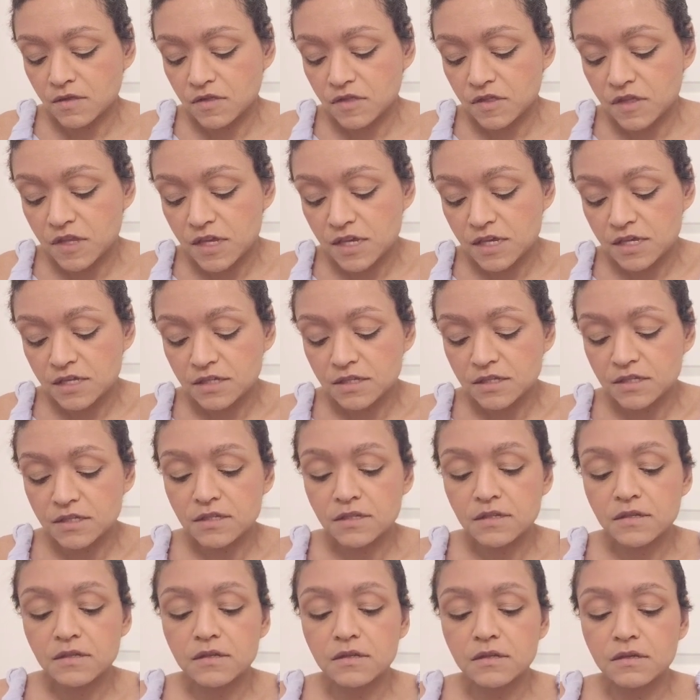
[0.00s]
This
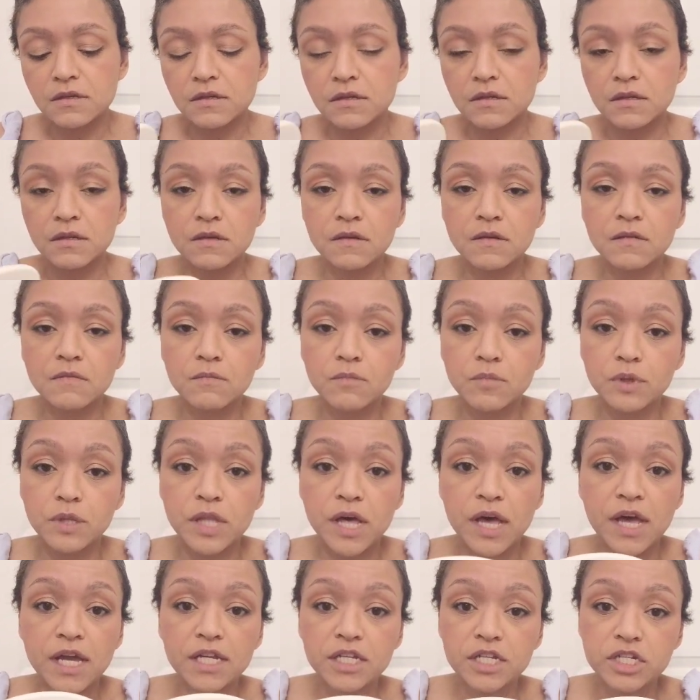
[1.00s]

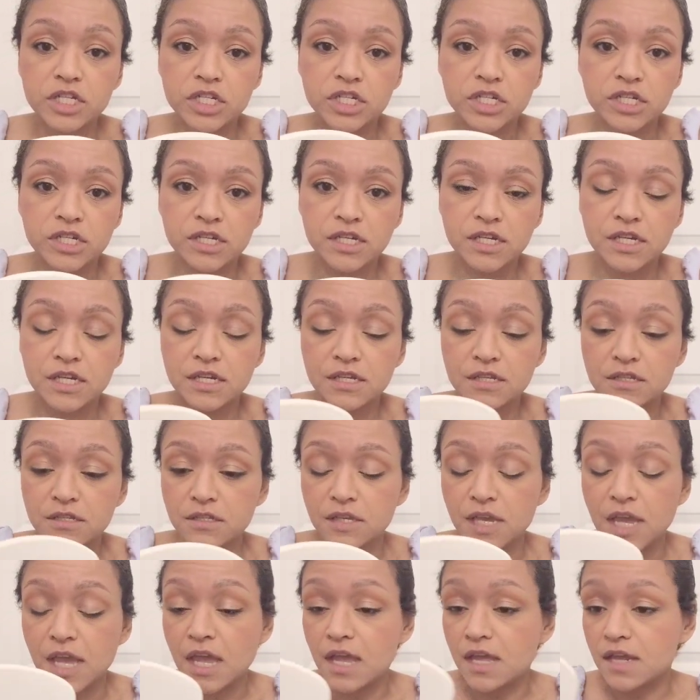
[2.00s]
blush is
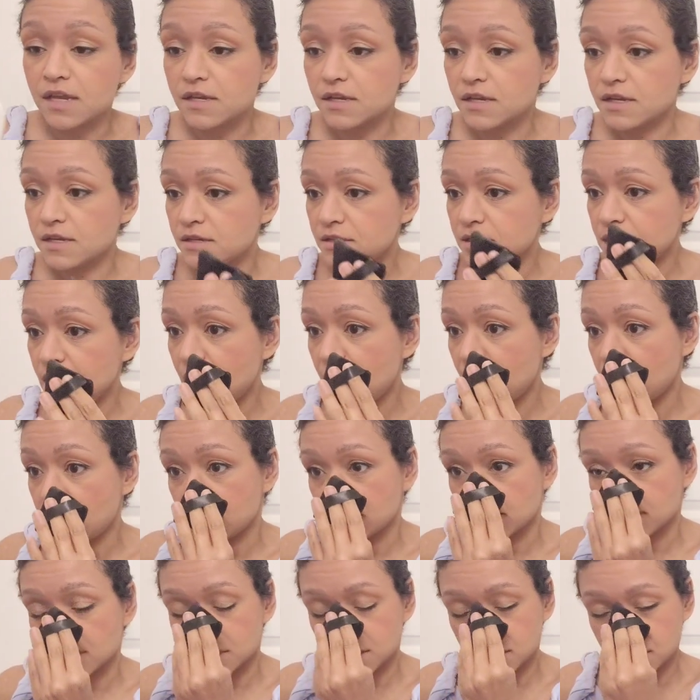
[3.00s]

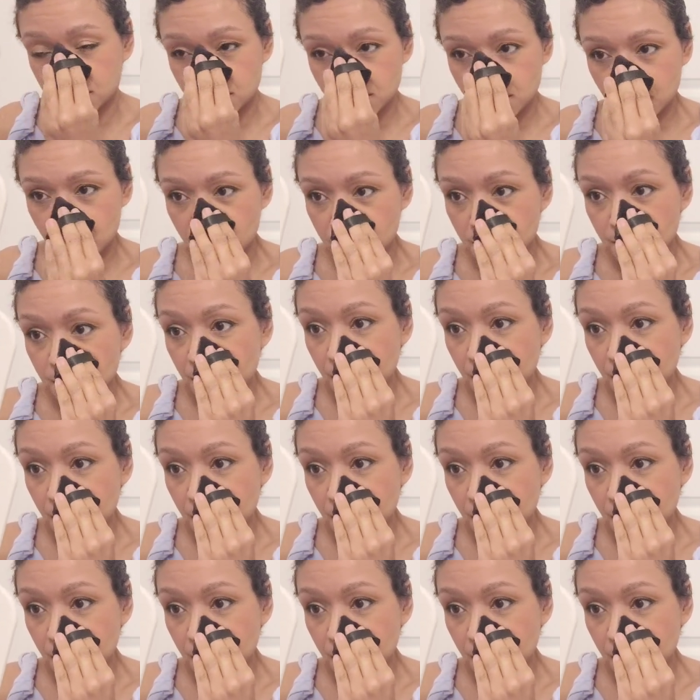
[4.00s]
intense. Oh my